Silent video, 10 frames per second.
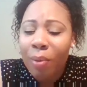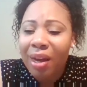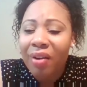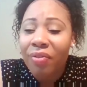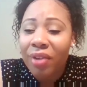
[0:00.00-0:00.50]
me
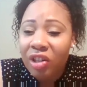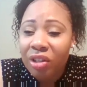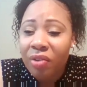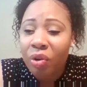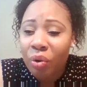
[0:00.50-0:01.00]
a vision
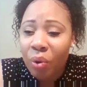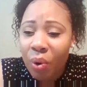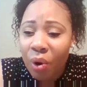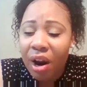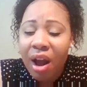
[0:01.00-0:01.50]
of a
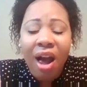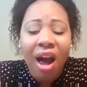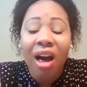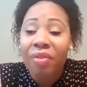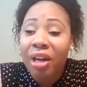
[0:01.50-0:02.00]
door
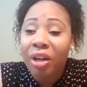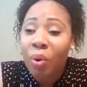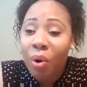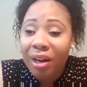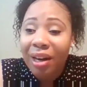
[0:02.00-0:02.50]

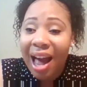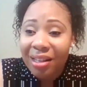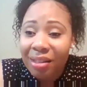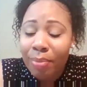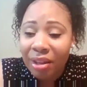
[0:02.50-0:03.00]

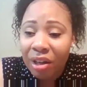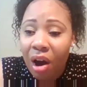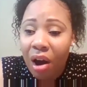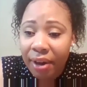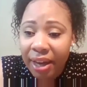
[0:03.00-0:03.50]
last month in
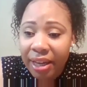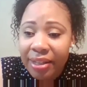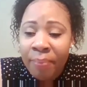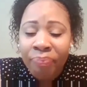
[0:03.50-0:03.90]
August.